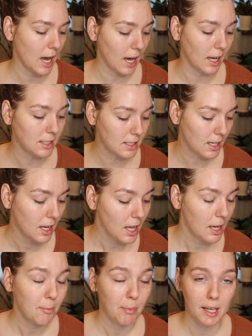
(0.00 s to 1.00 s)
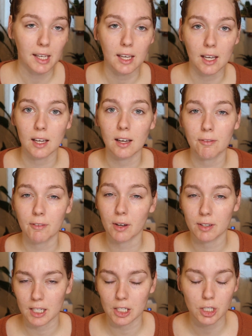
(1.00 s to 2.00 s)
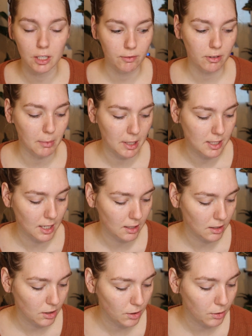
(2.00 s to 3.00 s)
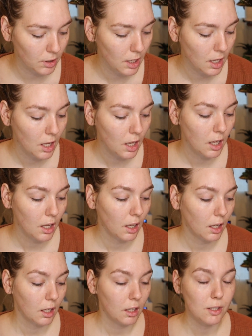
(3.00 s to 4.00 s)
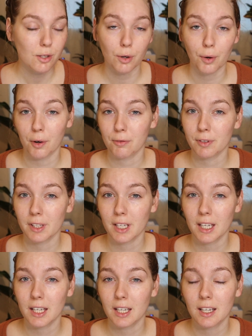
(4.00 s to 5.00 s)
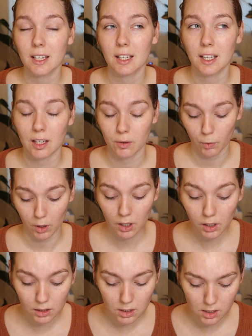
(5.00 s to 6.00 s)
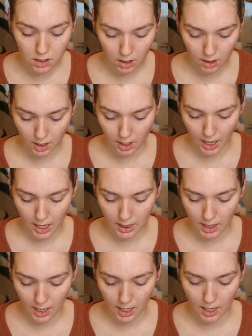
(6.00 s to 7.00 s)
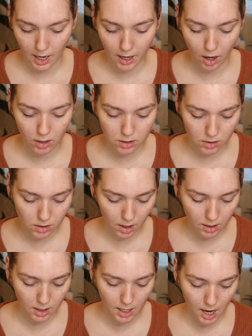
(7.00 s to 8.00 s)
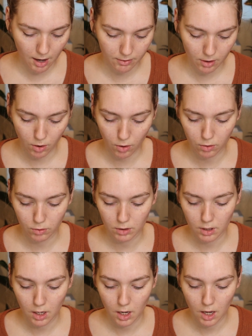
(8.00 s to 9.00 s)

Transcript: at picking foundation for my skin tone, so hopefully it works. And then I also saw they have their own